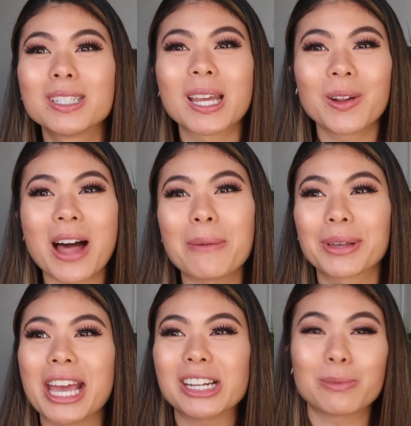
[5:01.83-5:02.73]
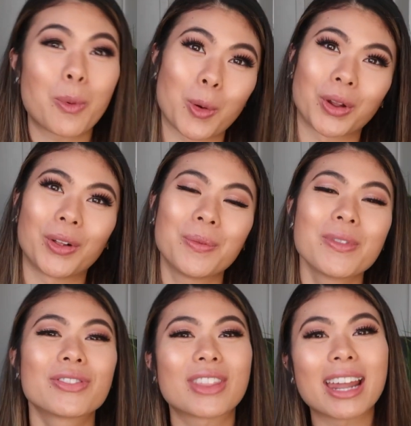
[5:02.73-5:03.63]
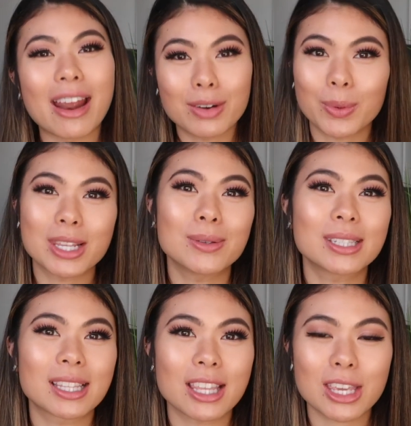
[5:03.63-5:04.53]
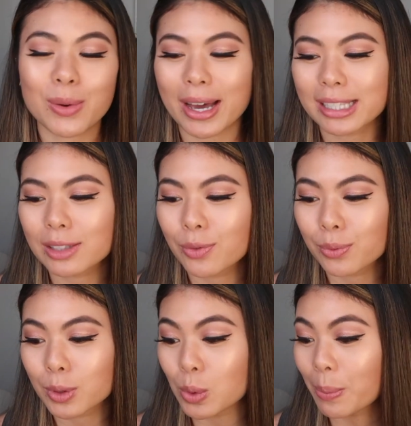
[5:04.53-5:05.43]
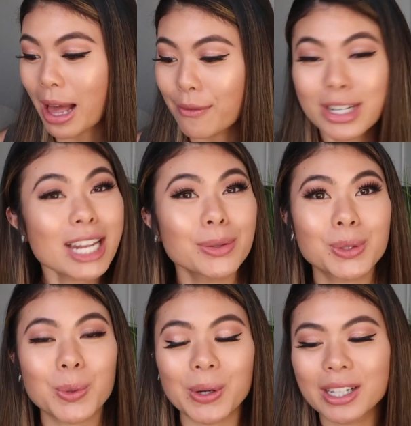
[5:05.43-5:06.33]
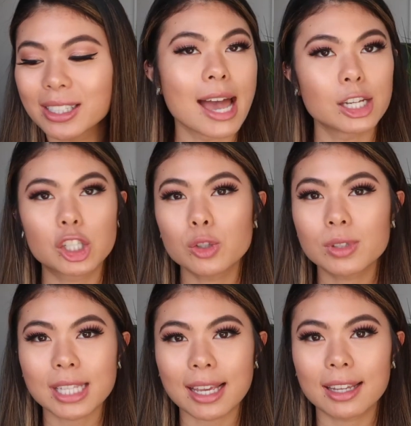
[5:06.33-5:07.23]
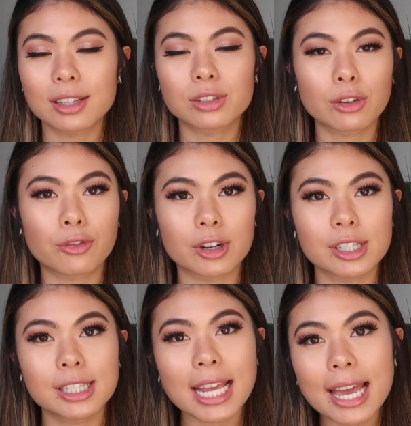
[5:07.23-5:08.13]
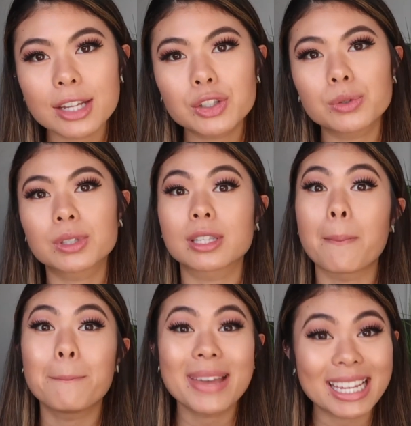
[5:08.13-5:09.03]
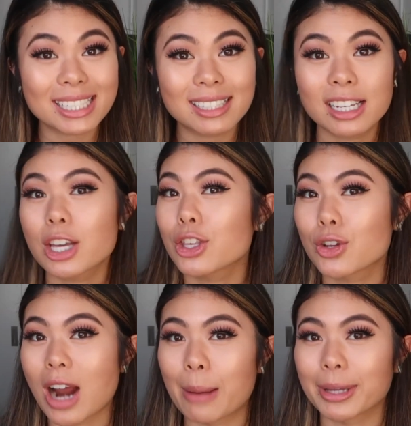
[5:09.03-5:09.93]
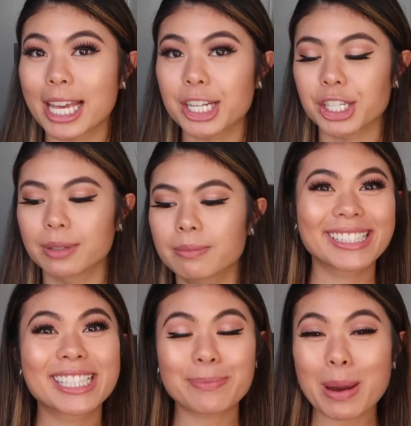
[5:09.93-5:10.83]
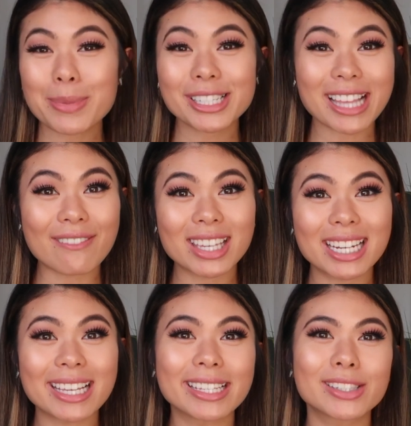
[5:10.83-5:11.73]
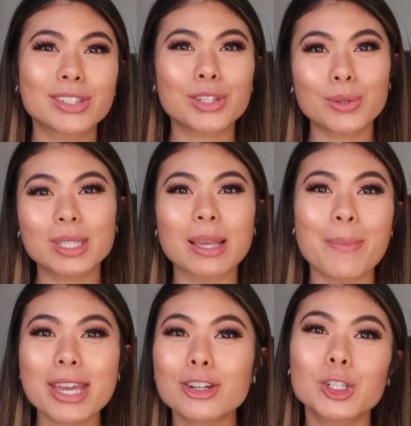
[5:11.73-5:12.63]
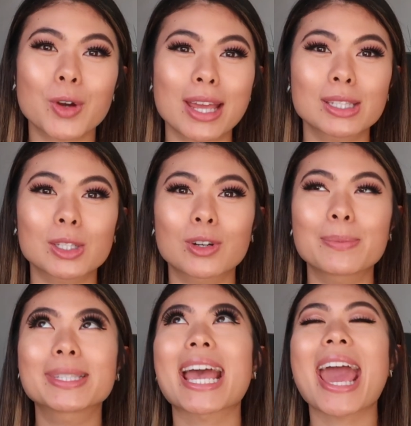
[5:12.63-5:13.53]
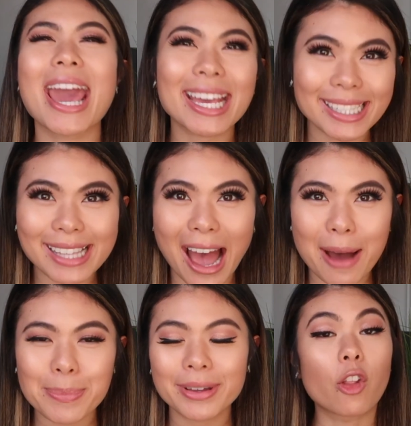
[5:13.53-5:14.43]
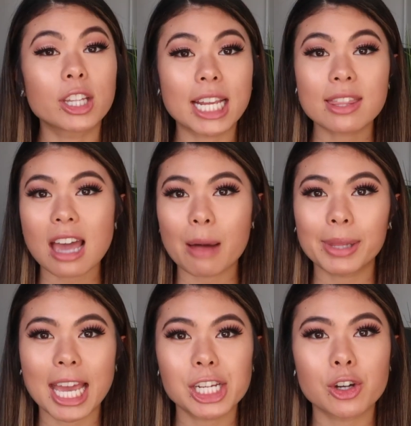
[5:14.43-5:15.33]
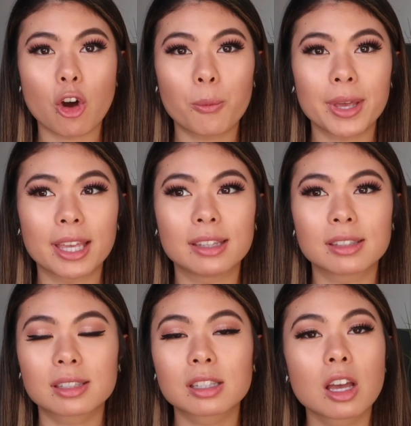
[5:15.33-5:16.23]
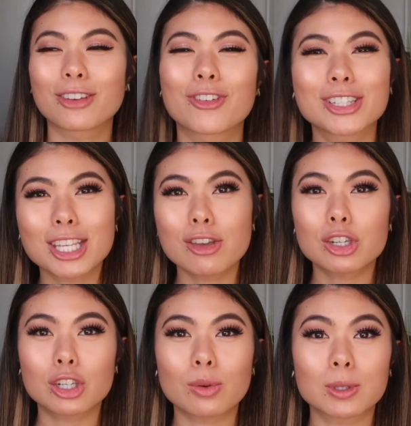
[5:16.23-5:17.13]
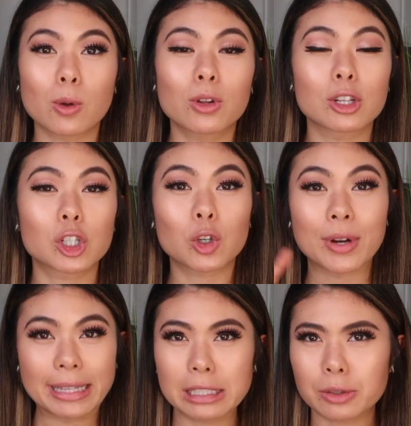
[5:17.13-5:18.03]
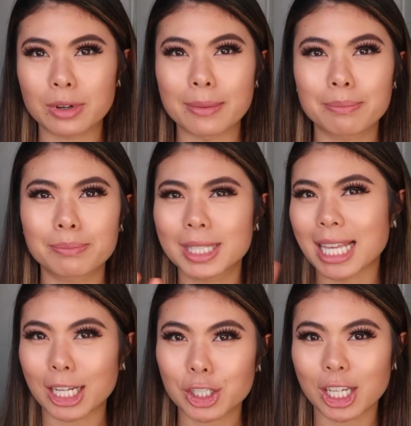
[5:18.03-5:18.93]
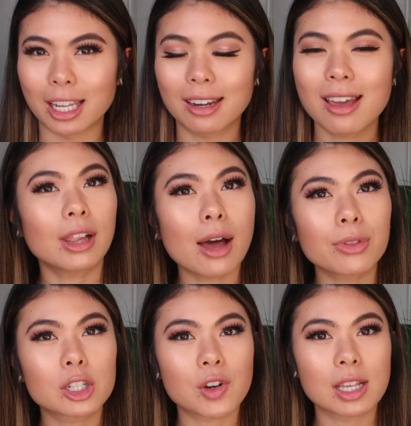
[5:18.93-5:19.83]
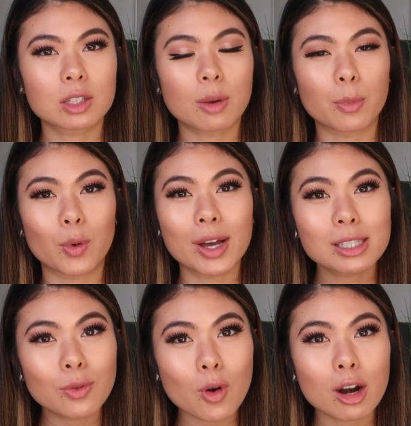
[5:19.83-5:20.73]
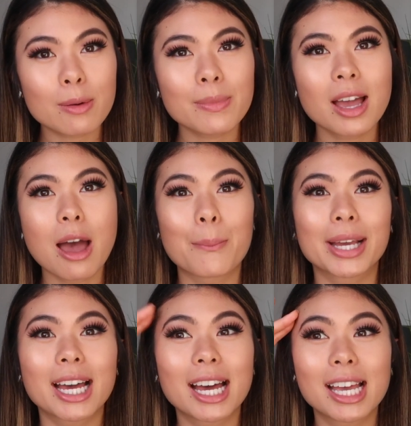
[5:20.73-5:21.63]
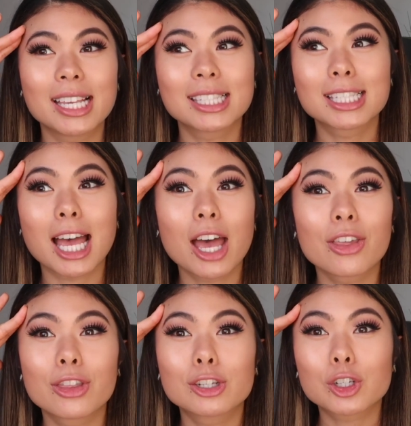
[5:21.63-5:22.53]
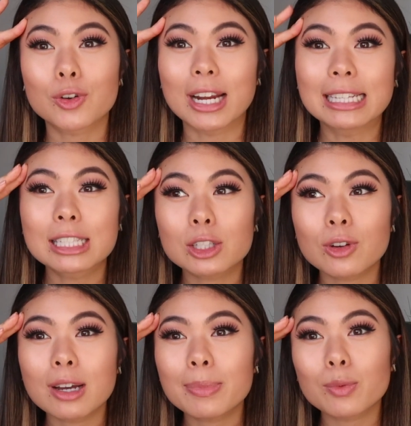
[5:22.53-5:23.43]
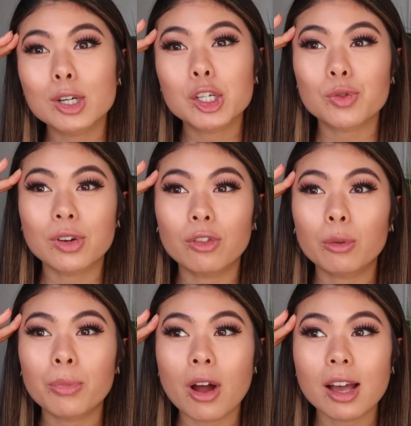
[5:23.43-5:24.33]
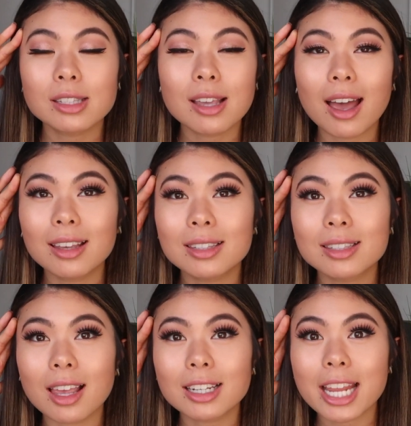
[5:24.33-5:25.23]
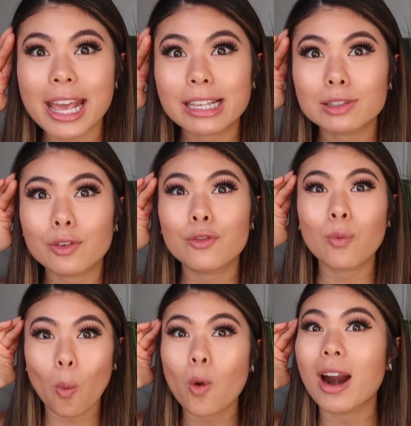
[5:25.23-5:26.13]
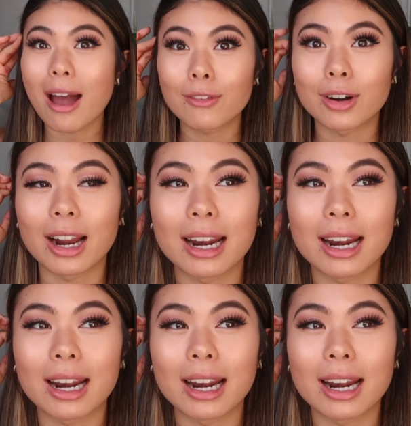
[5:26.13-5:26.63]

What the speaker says: dental application portal that everyone uses in the US to apply for dental school. And June 2nd is the first day to submit your application. Tip number 7 is to submit your transcripts ASAP. On the date the application opens, the first thing you should do is go to the transcript section. Fill out the transcript request form because the transcript retrieval process takes forever,